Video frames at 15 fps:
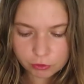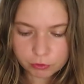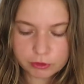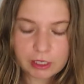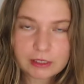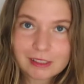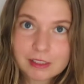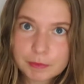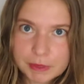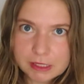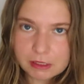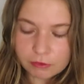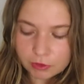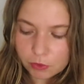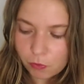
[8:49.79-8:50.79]
Well, not this
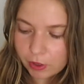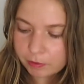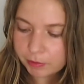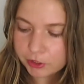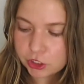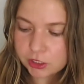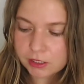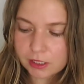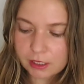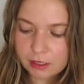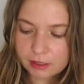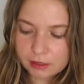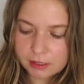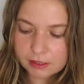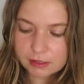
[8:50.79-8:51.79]
specific one, but just
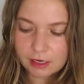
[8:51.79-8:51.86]
this